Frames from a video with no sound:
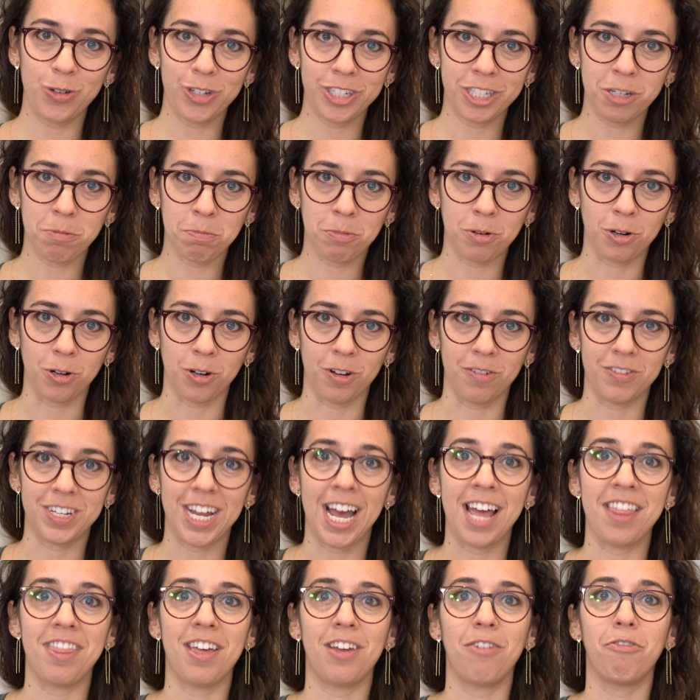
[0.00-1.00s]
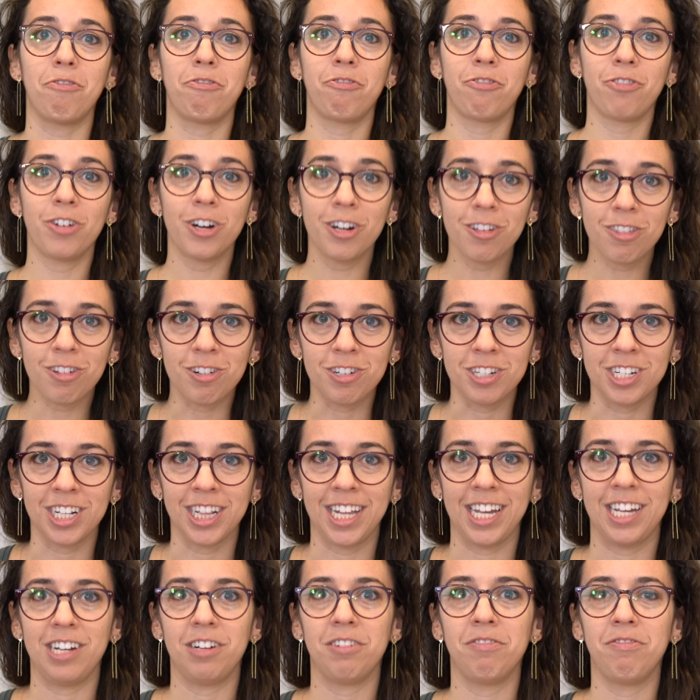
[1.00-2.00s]
is approved and then further
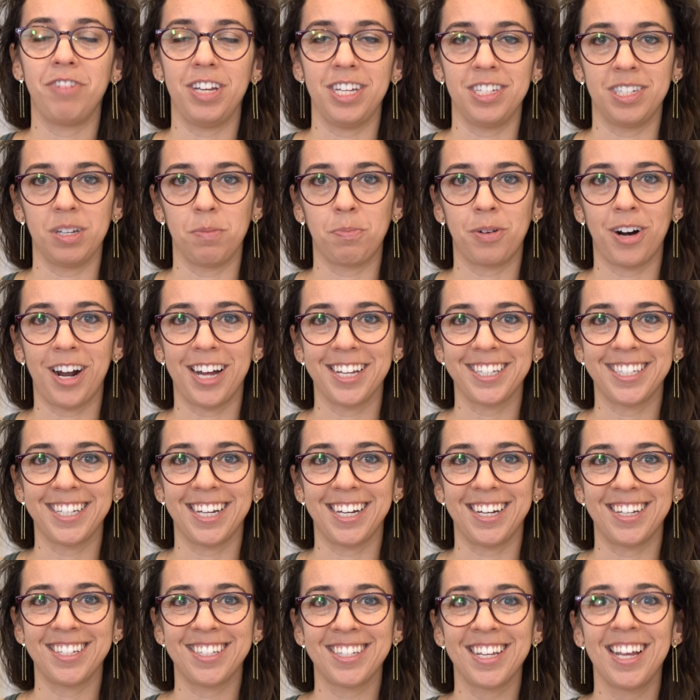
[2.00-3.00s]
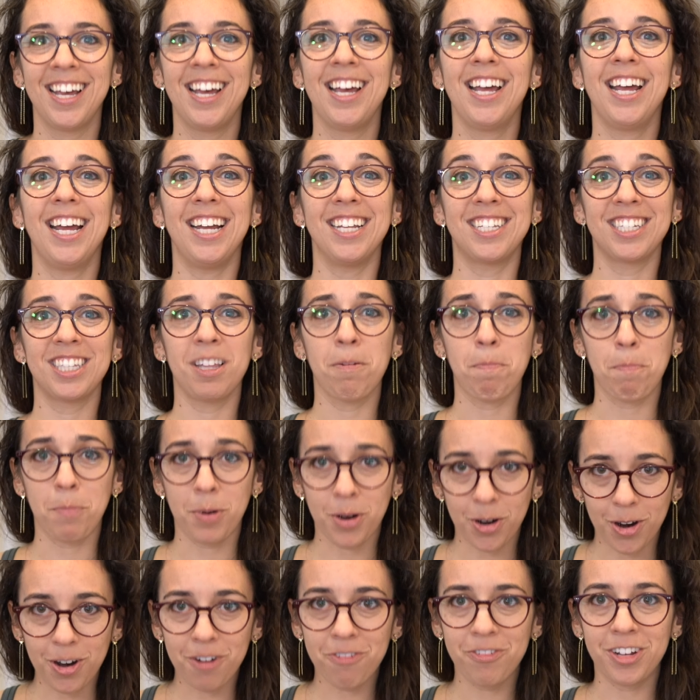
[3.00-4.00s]
delay your visa process, it's the
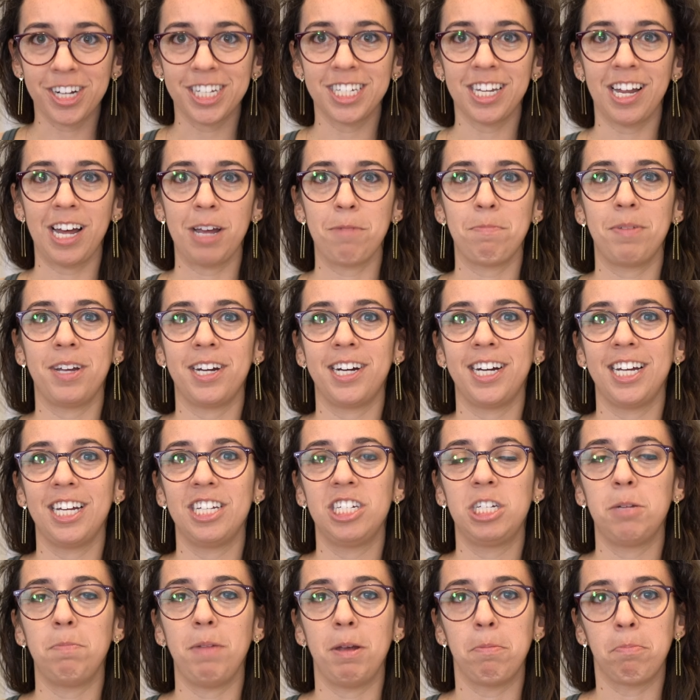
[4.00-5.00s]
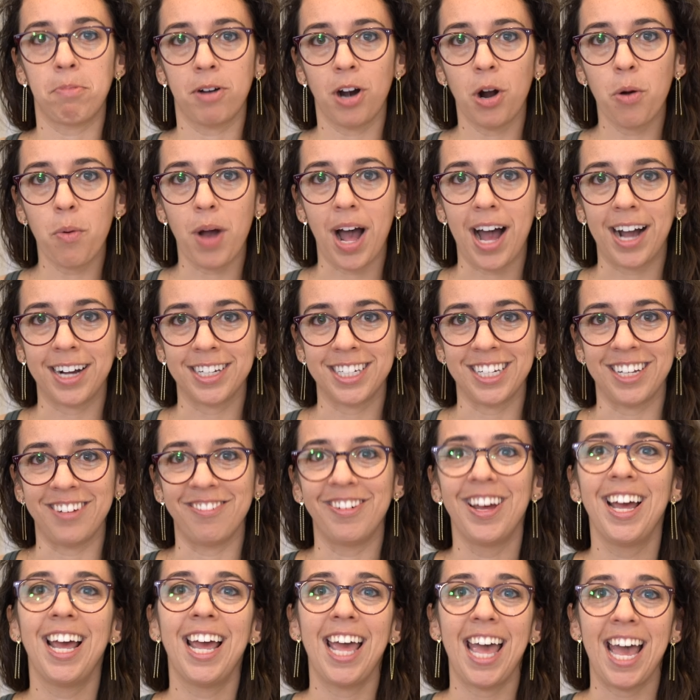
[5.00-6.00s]
perfect time period to be proactive
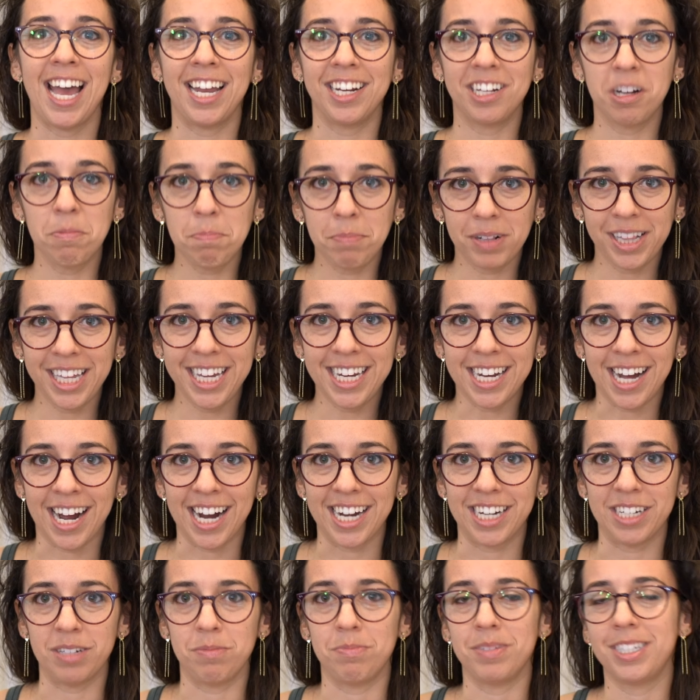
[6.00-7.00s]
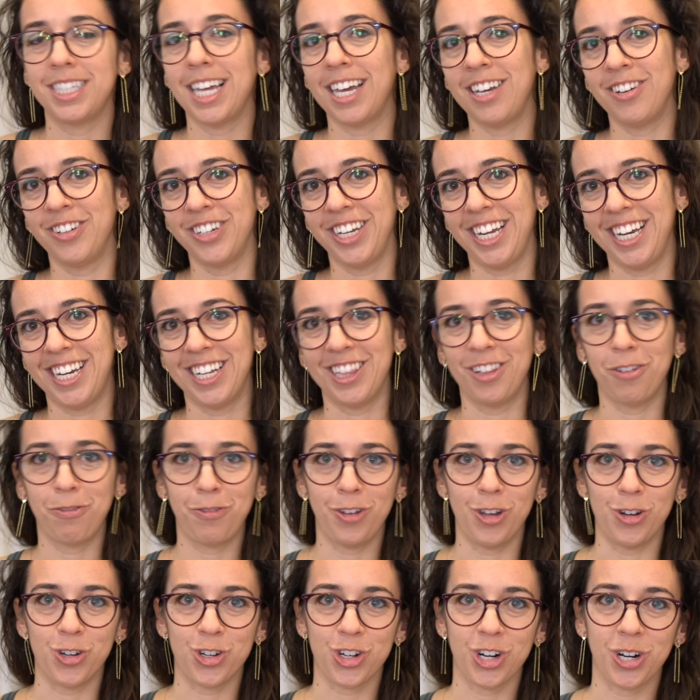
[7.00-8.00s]
and complete items that you'll need in the
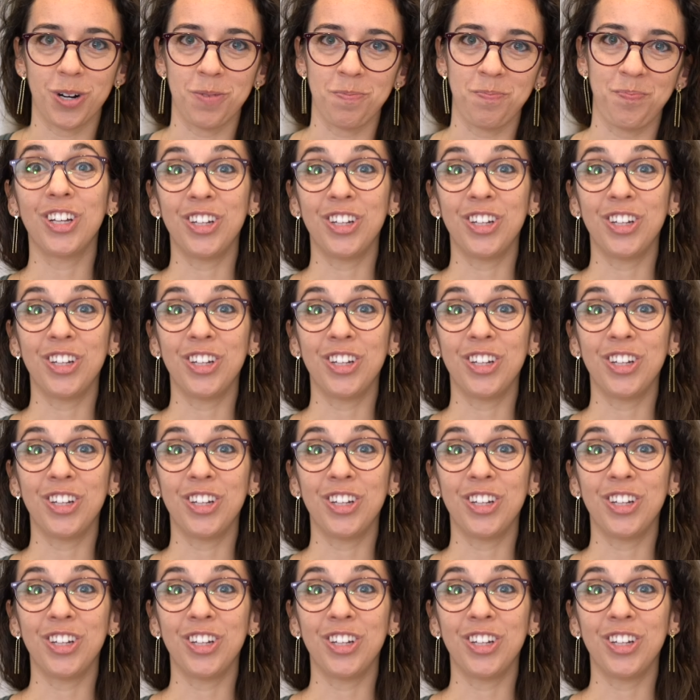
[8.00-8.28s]
future.